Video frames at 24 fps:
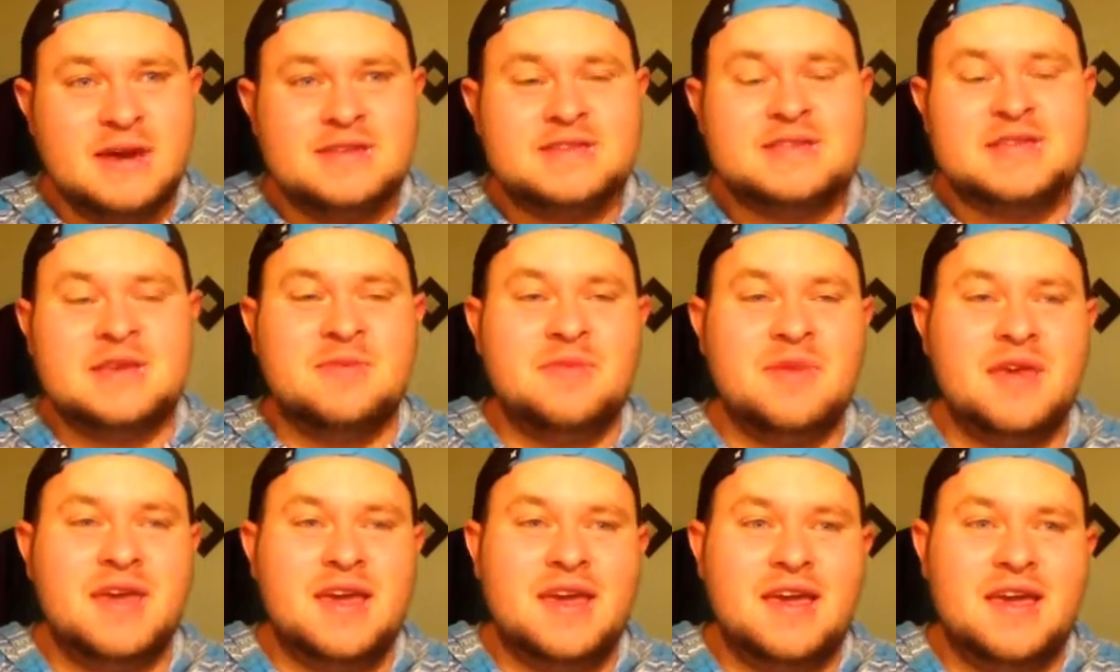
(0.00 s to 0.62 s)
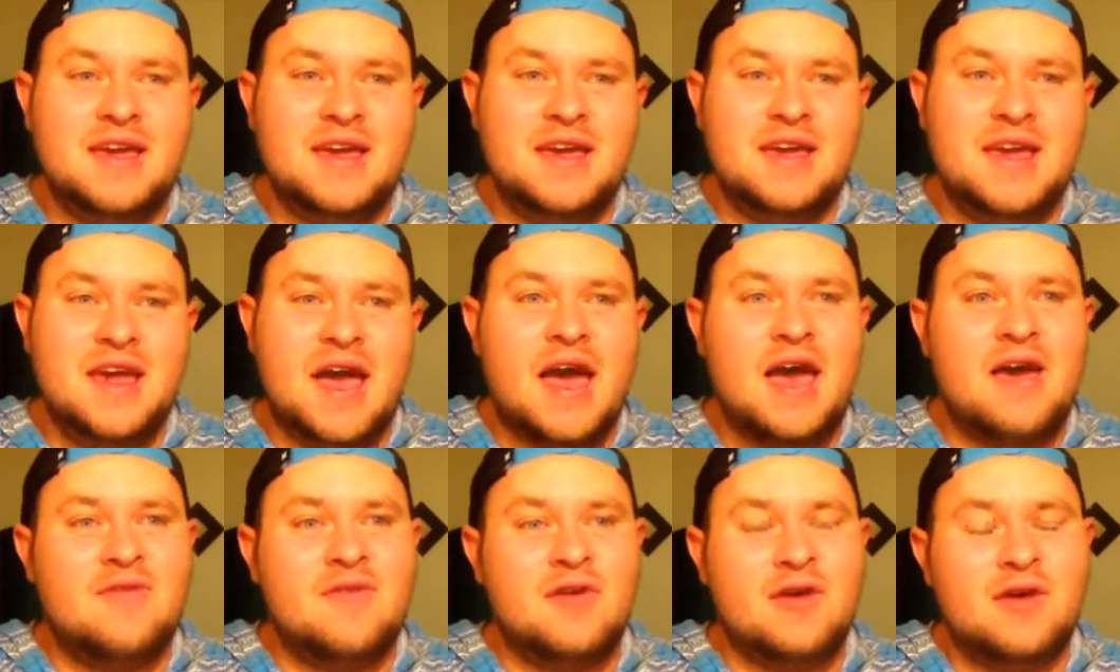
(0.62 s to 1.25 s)
to me,
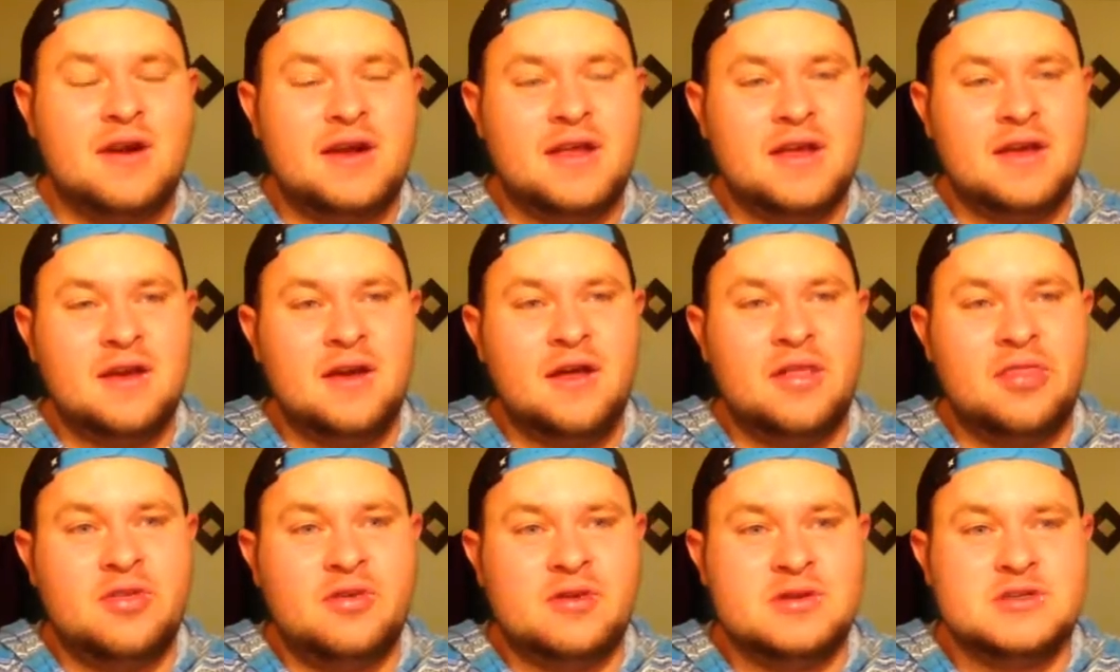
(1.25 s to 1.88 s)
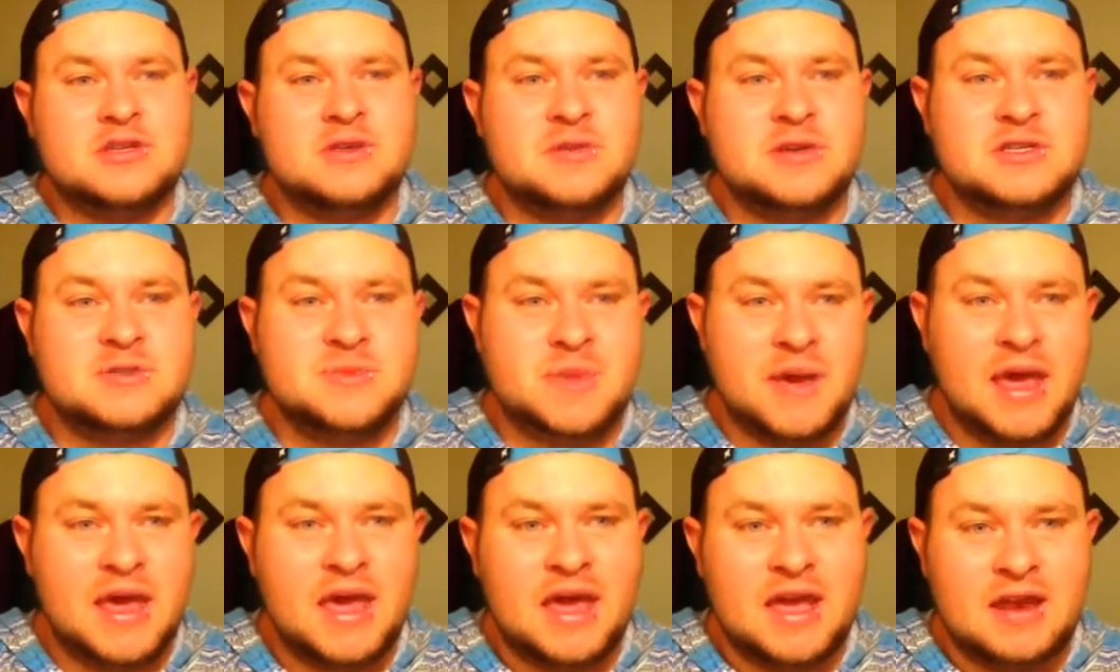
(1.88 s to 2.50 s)
I've already gone through so much
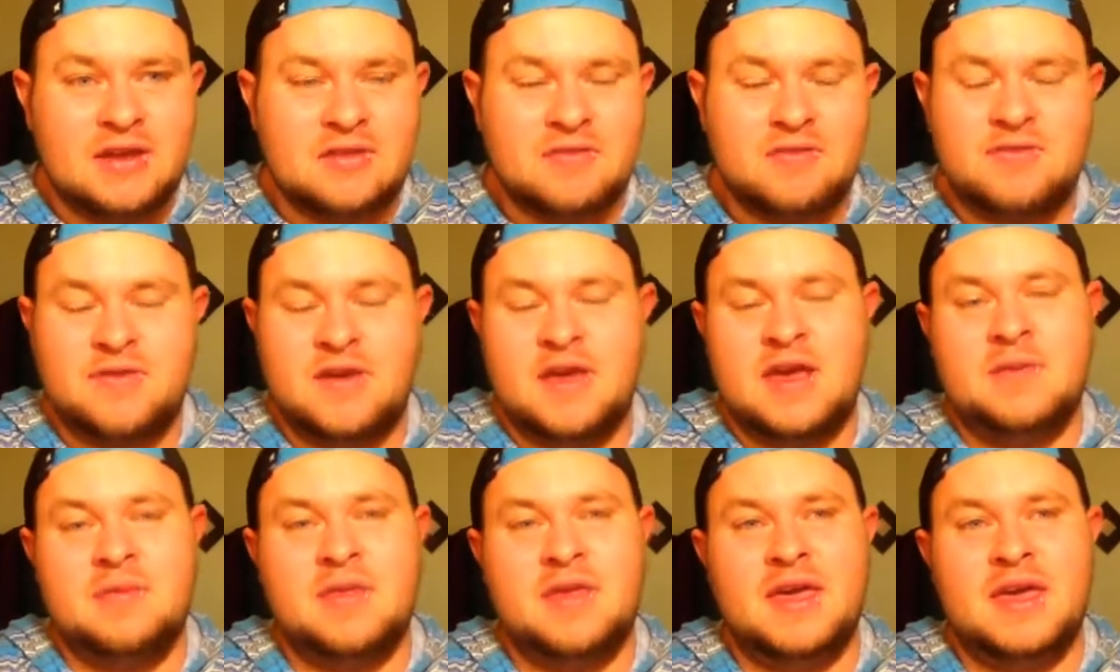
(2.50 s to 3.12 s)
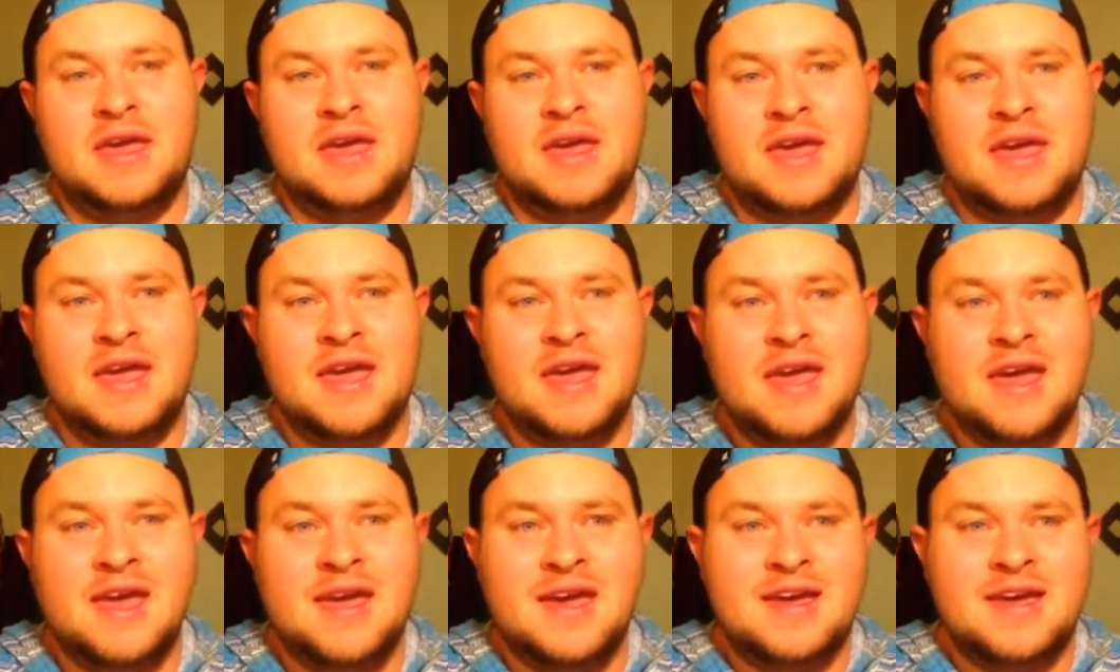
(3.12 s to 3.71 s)
pain of family